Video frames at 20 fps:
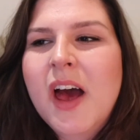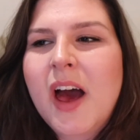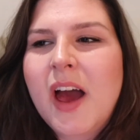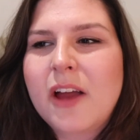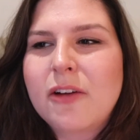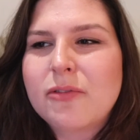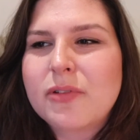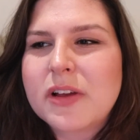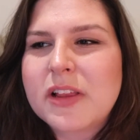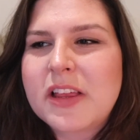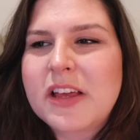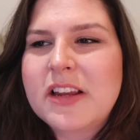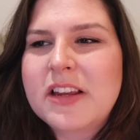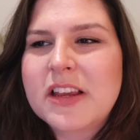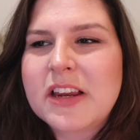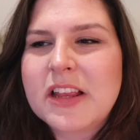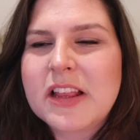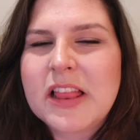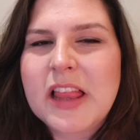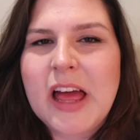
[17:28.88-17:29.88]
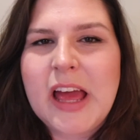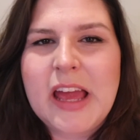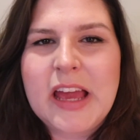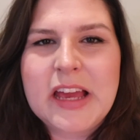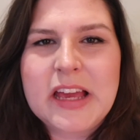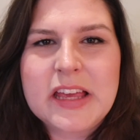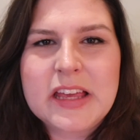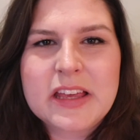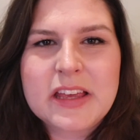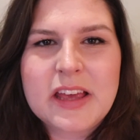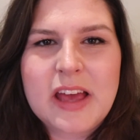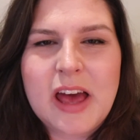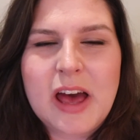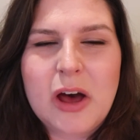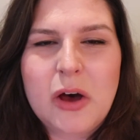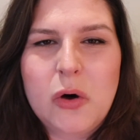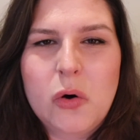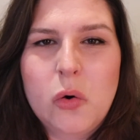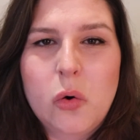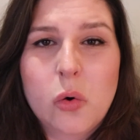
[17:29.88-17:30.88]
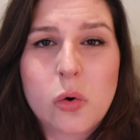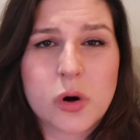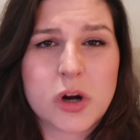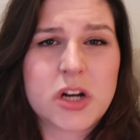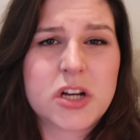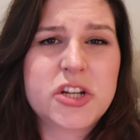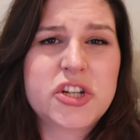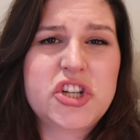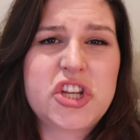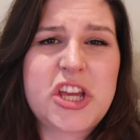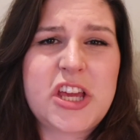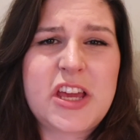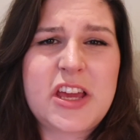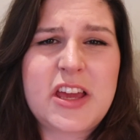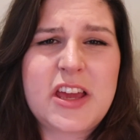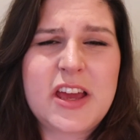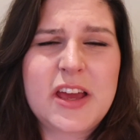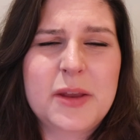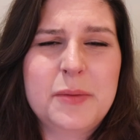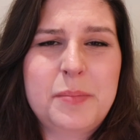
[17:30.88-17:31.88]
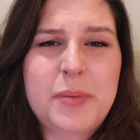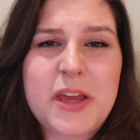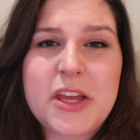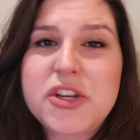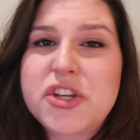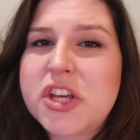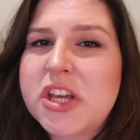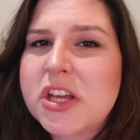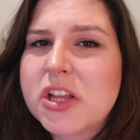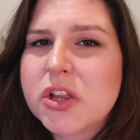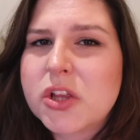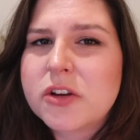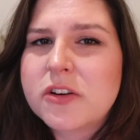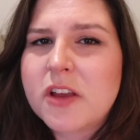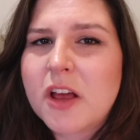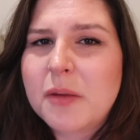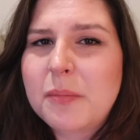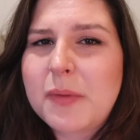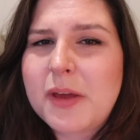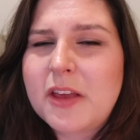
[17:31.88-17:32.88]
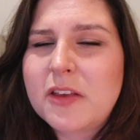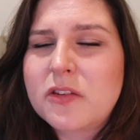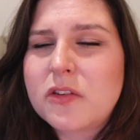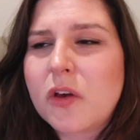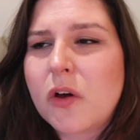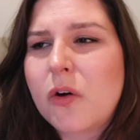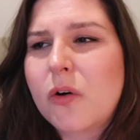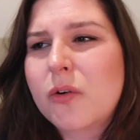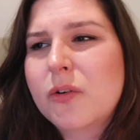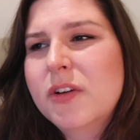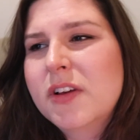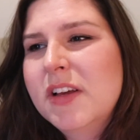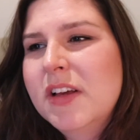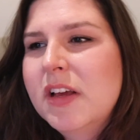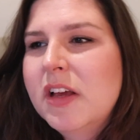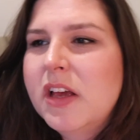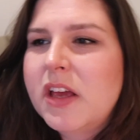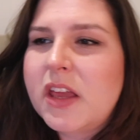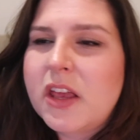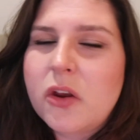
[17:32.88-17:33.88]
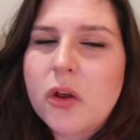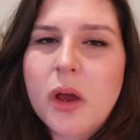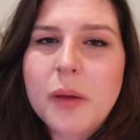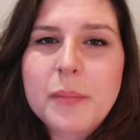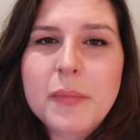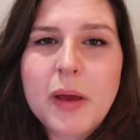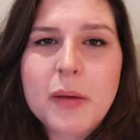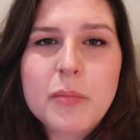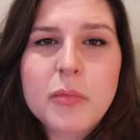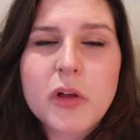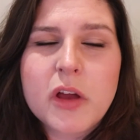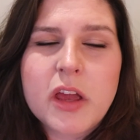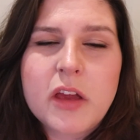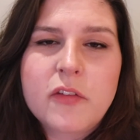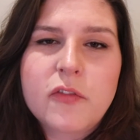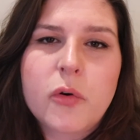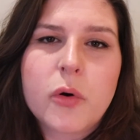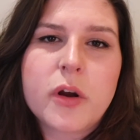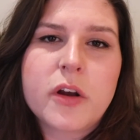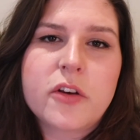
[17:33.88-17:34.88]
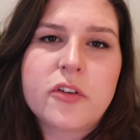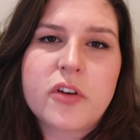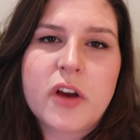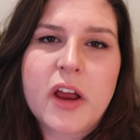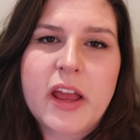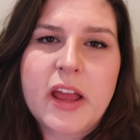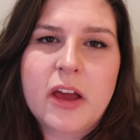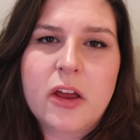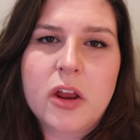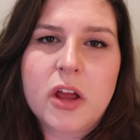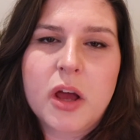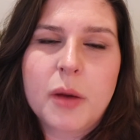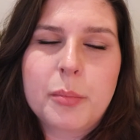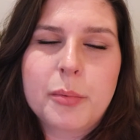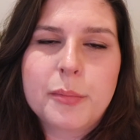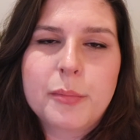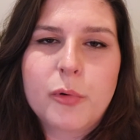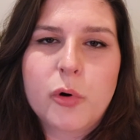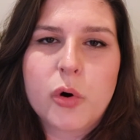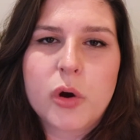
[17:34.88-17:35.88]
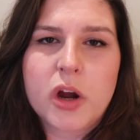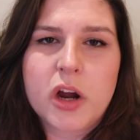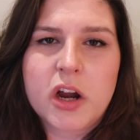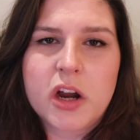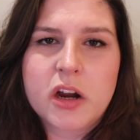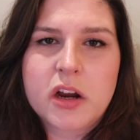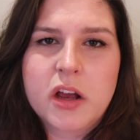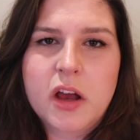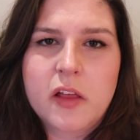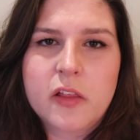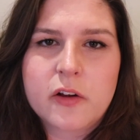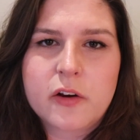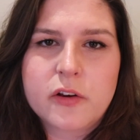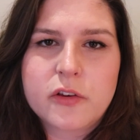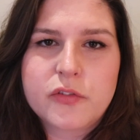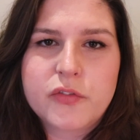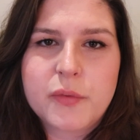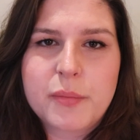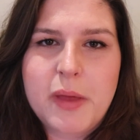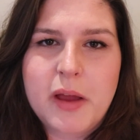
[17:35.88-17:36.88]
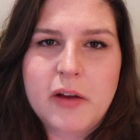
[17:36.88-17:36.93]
I really didn't like how orangey and peachy it looked on me, so you know, I'm looking forward to trying out a couple more colors from